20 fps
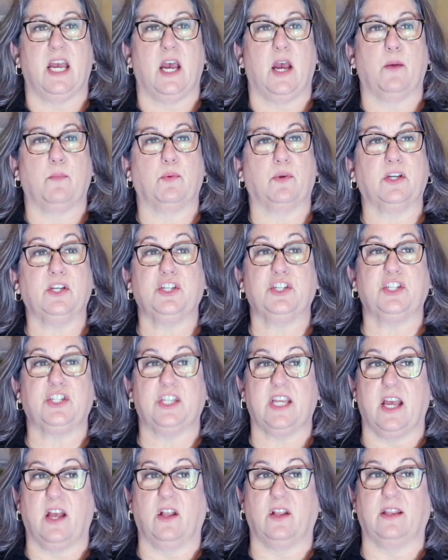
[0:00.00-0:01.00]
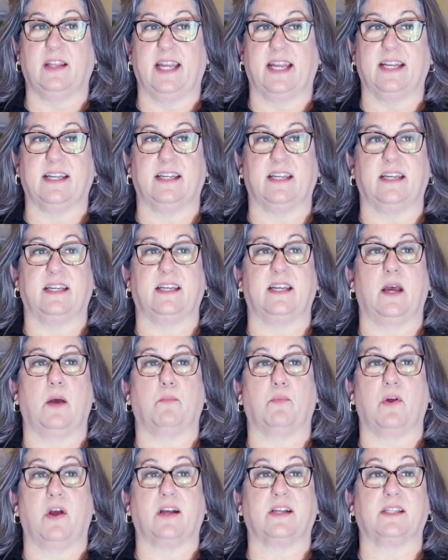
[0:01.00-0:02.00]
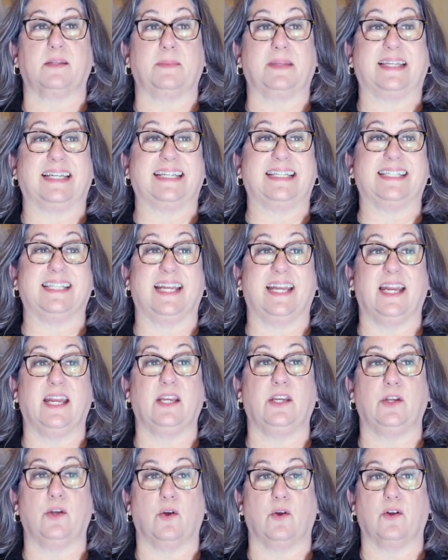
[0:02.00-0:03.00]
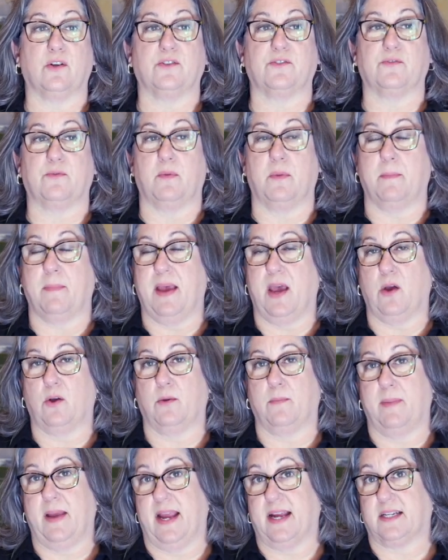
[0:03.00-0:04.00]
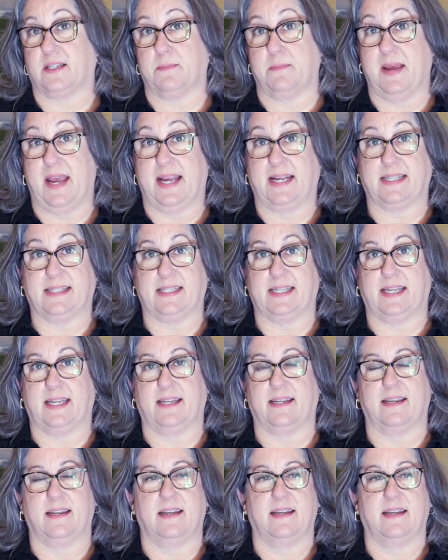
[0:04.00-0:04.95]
a British shell landed approximately 10 yards from the powder-packed magazine.